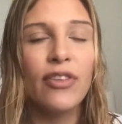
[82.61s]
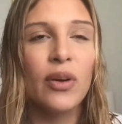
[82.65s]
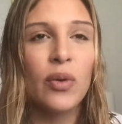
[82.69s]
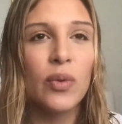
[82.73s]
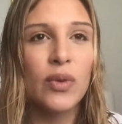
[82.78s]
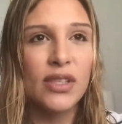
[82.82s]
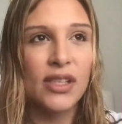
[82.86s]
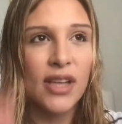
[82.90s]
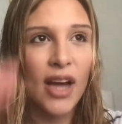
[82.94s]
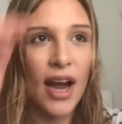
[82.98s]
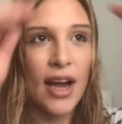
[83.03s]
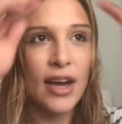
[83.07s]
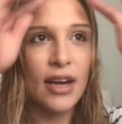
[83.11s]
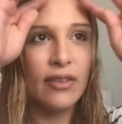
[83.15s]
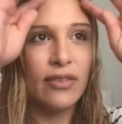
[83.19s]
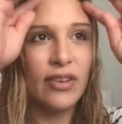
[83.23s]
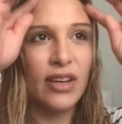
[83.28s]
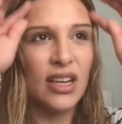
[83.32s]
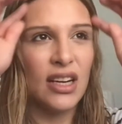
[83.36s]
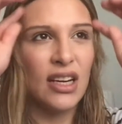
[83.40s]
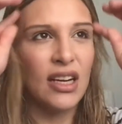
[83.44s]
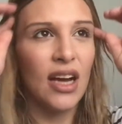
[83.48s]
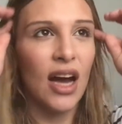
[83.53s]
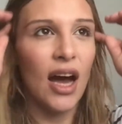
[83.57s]
It was kind of
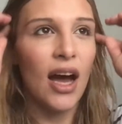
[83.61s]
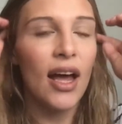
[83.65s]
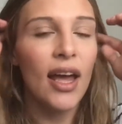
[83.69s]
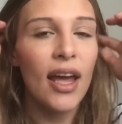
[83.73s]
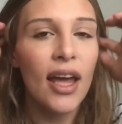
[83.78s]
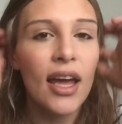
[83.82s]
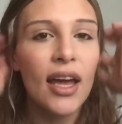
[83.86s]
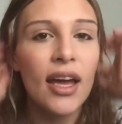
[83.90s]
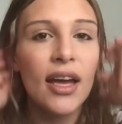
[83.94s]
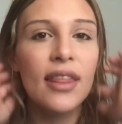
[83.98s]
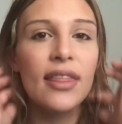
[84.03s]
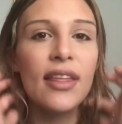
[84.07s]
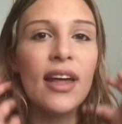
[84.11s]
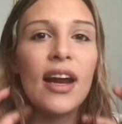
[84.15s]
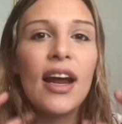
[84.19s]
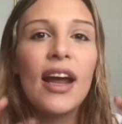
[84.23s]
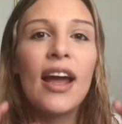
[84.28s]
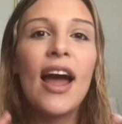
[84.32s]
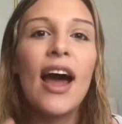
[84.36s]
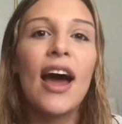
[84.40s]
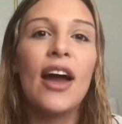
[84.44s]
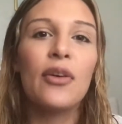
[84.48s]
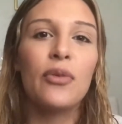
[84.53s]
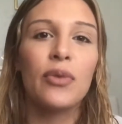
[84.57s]
a gut ache that I
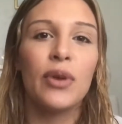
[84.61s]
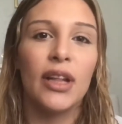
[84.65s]
hadn't